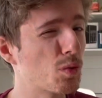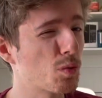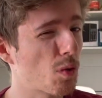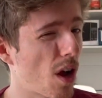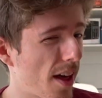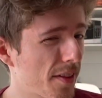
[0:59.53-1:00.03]

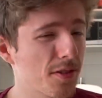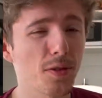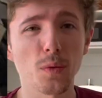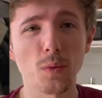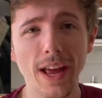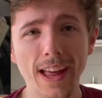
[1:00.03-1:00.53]

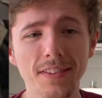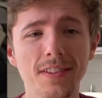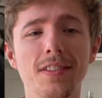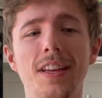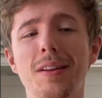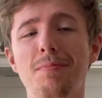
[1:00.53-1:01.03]
Rantz,
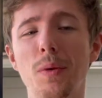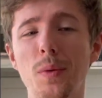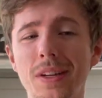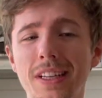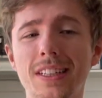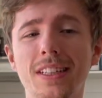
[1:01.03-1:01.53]
and
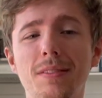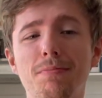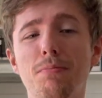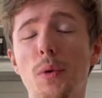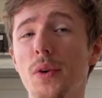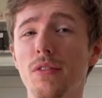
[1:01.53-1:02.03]
Maria
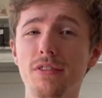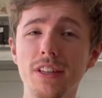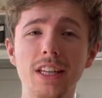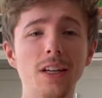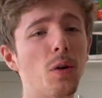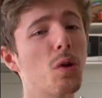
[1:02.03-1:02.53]

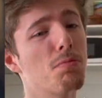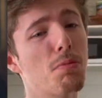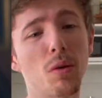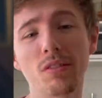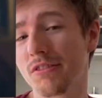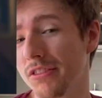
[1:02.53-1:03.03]

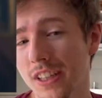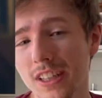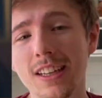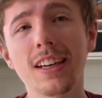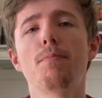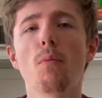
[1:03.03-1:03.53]
Bonnevie.
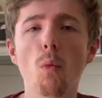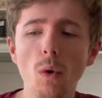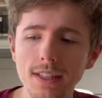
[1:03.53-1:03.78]
What it's